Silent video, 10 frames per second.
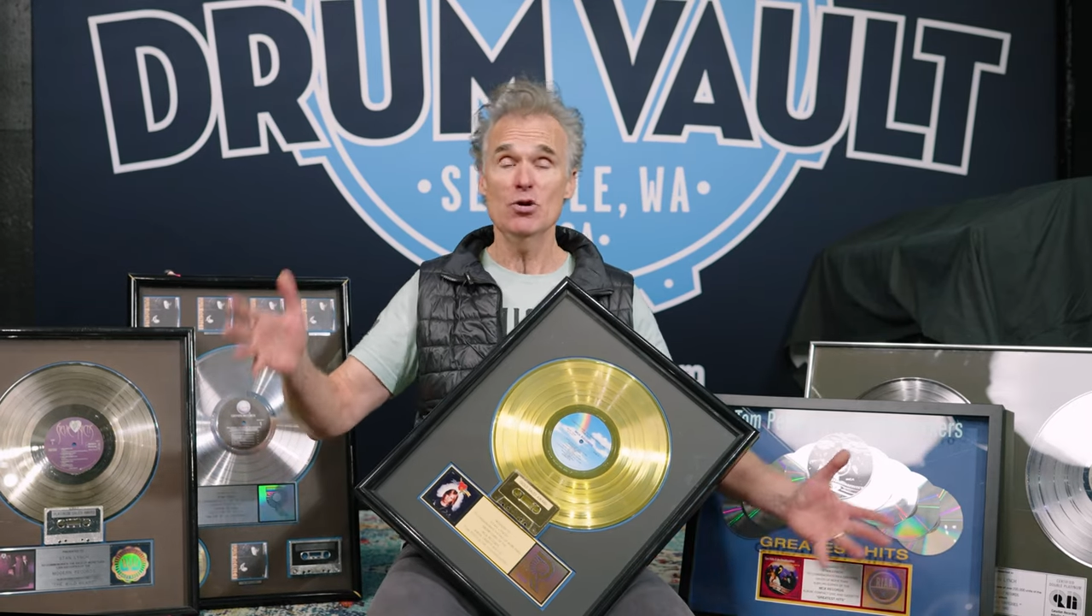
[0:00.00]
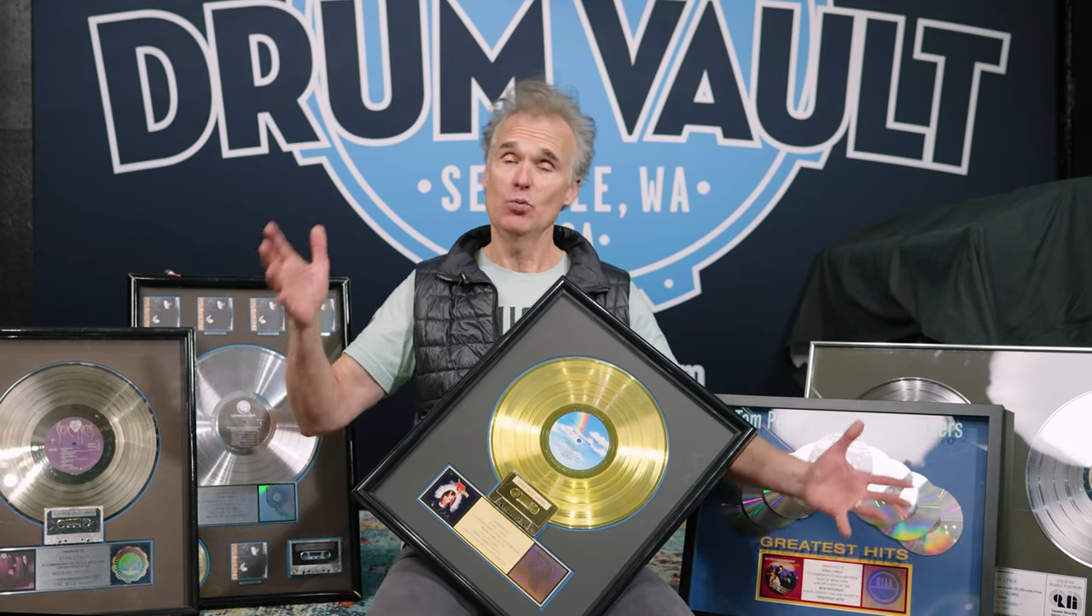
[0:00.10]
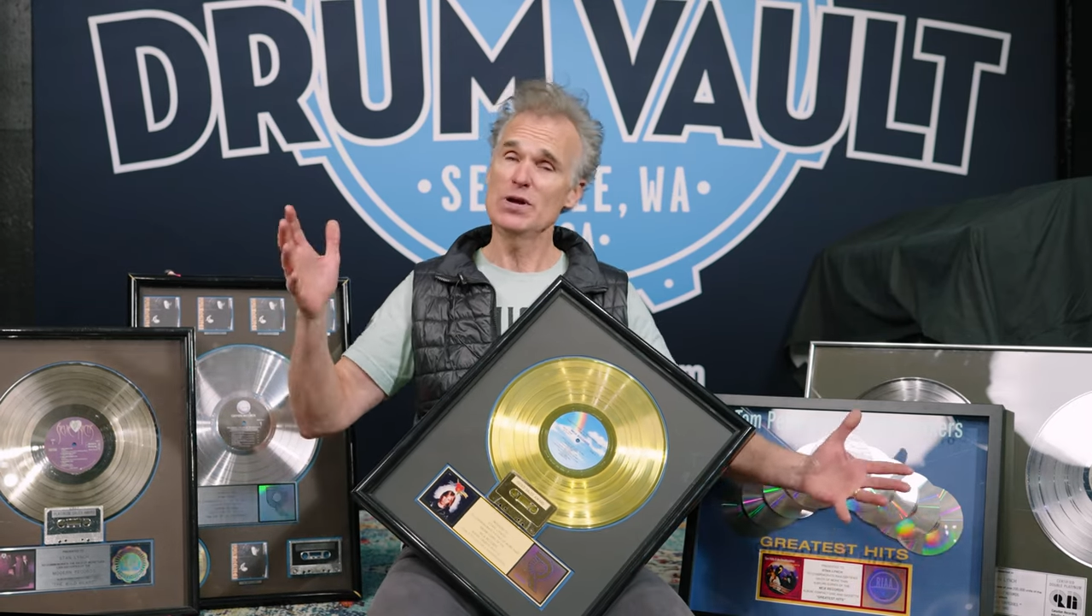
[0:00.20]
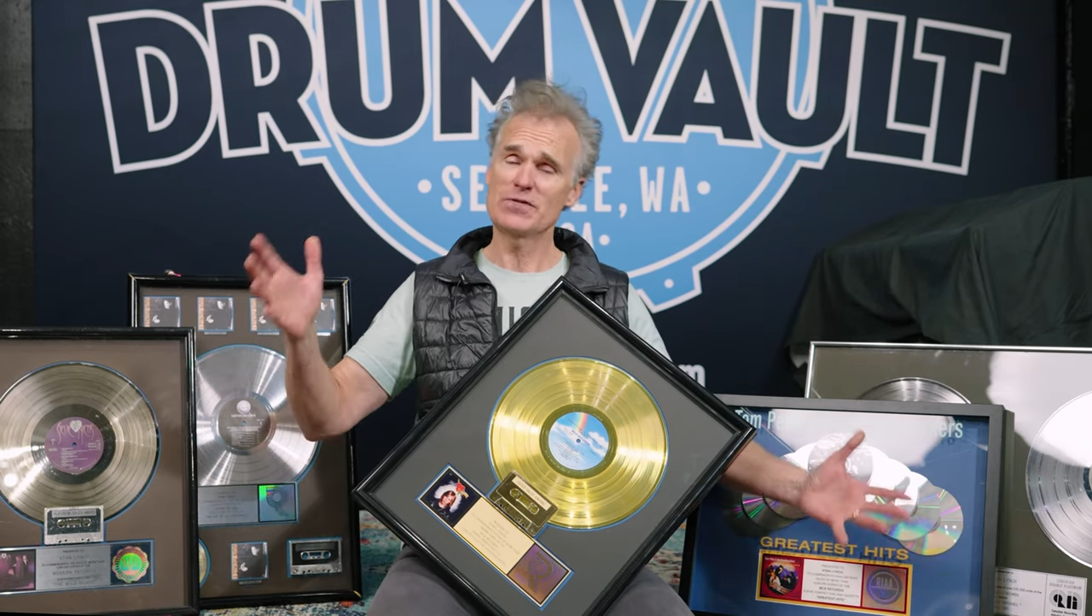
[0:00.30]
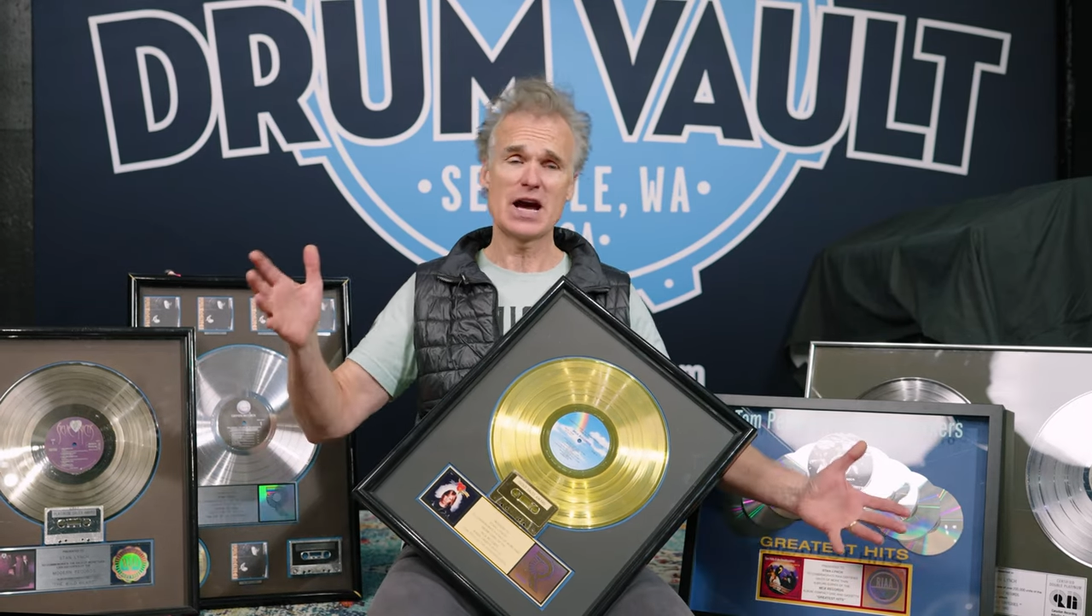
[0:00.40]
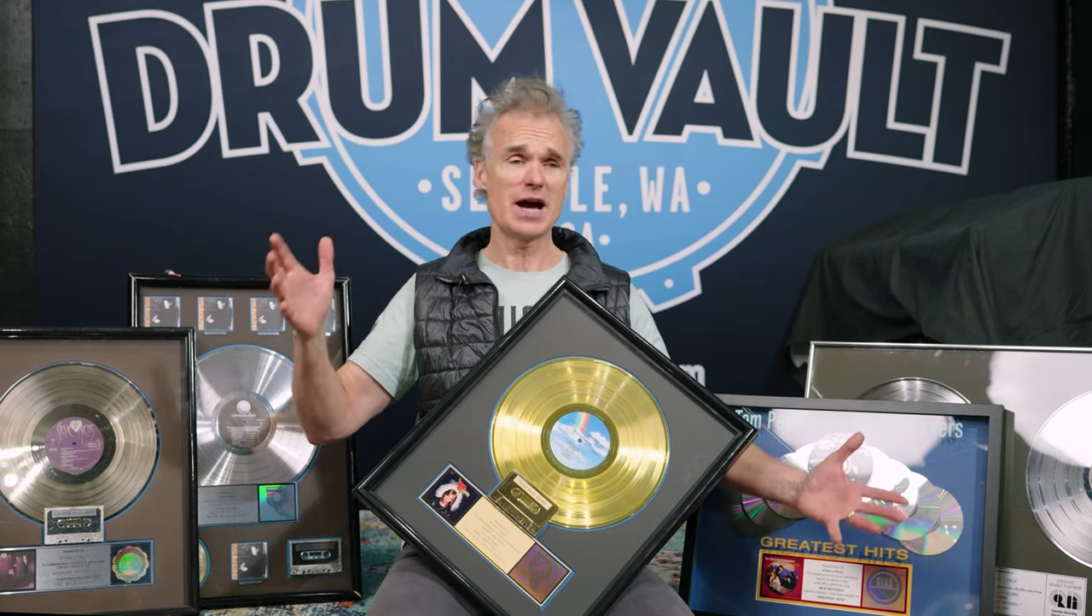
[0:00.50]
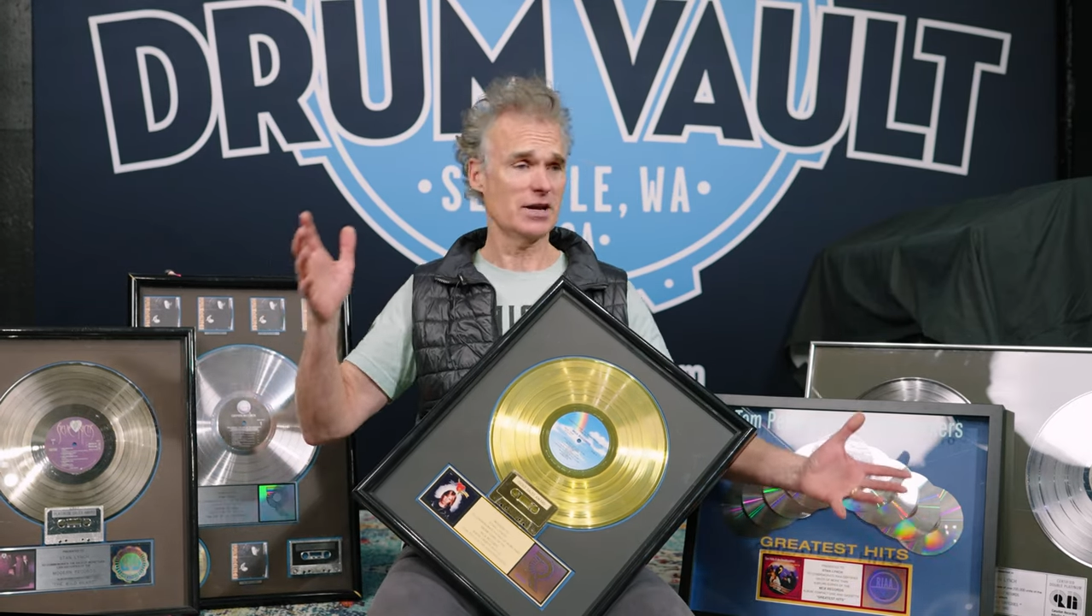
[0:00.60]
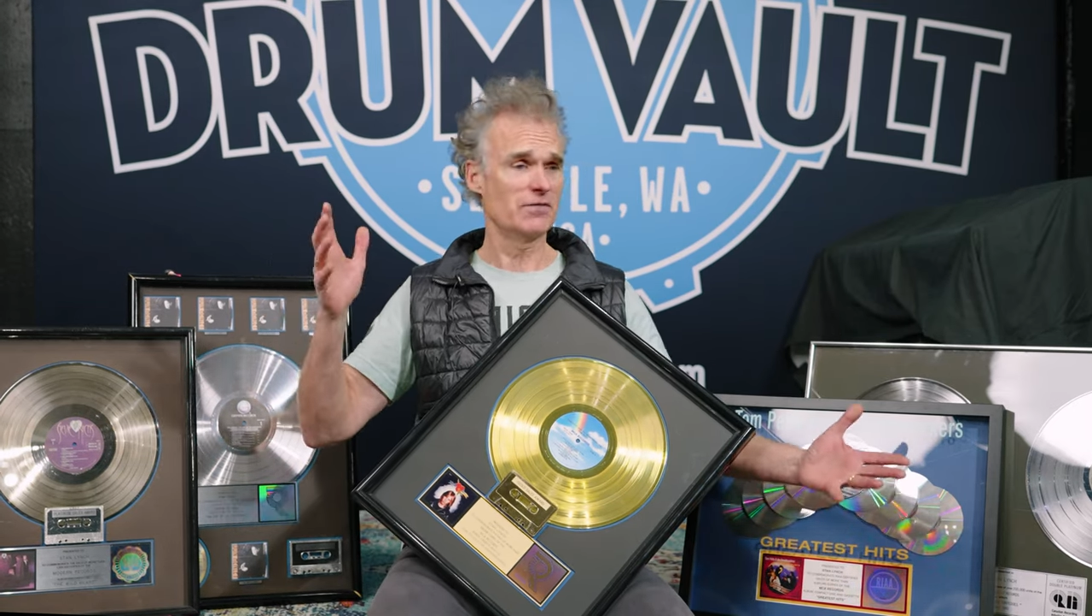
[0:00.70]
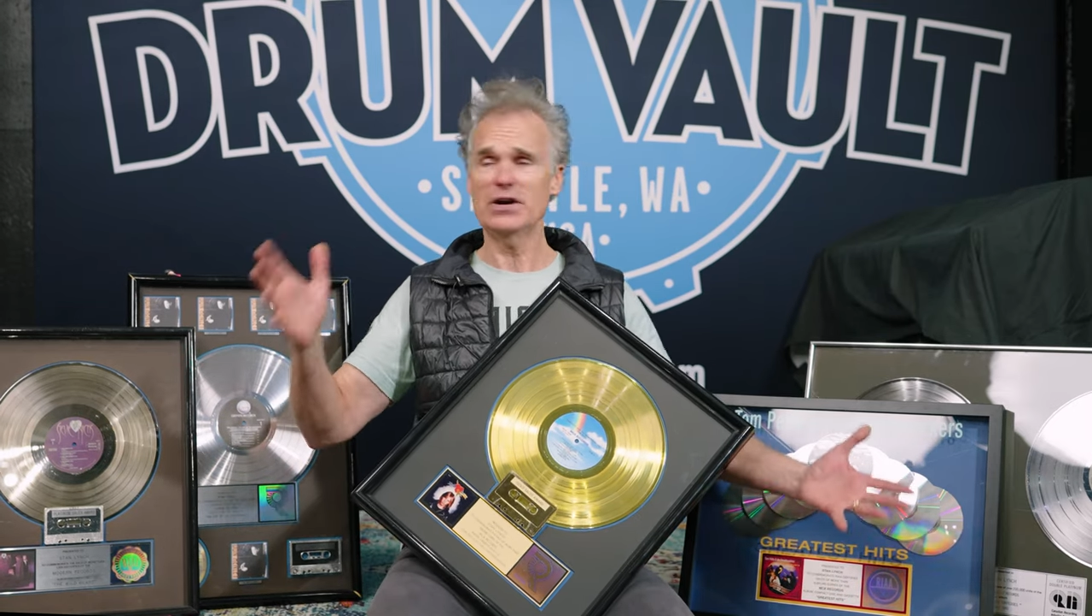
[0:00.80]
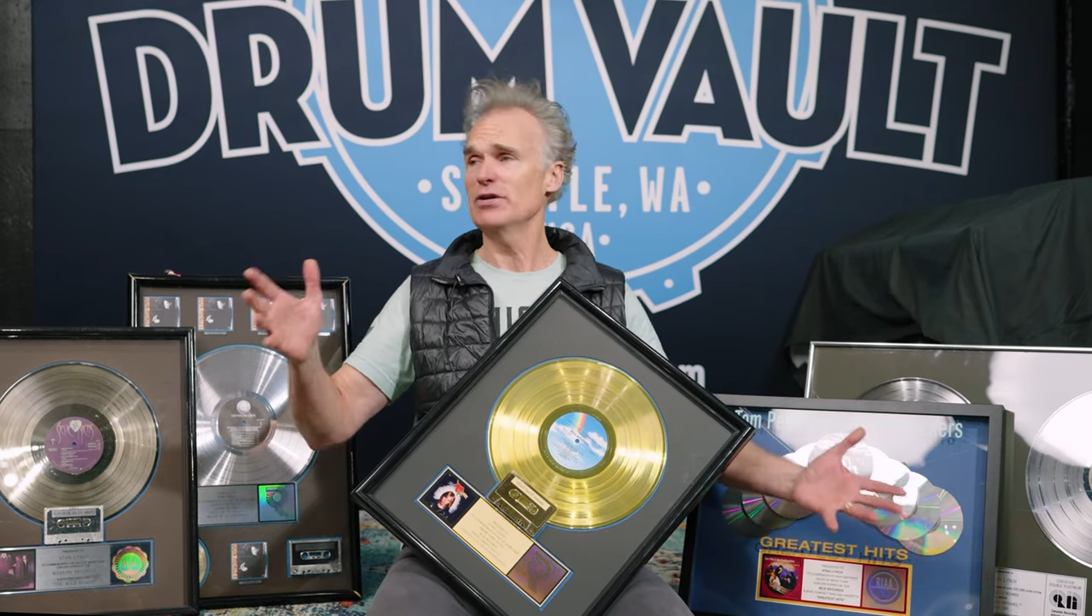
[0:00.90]
we've got
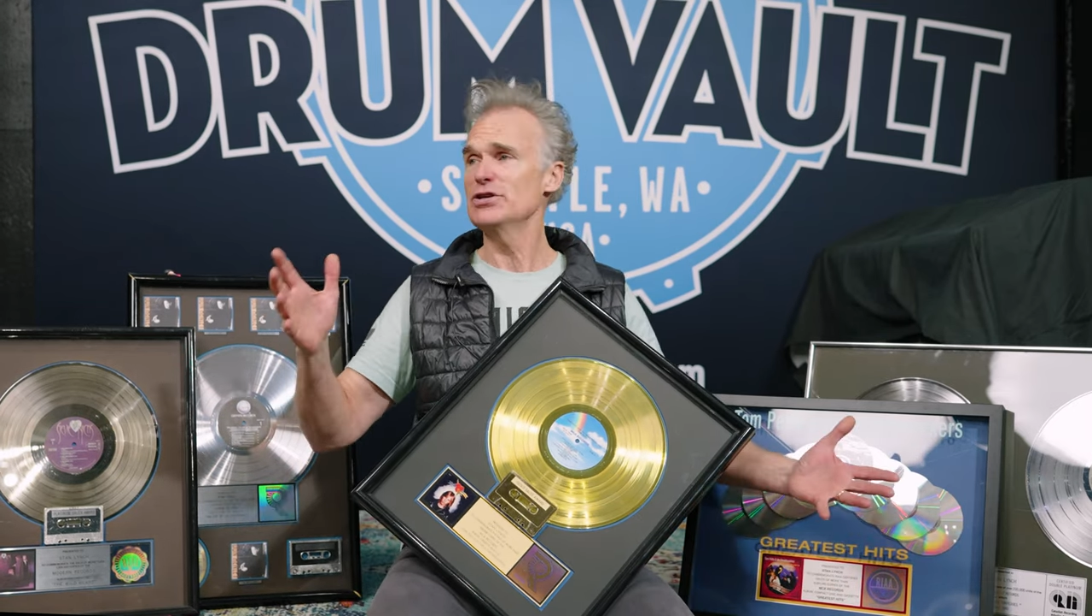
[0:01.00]
a very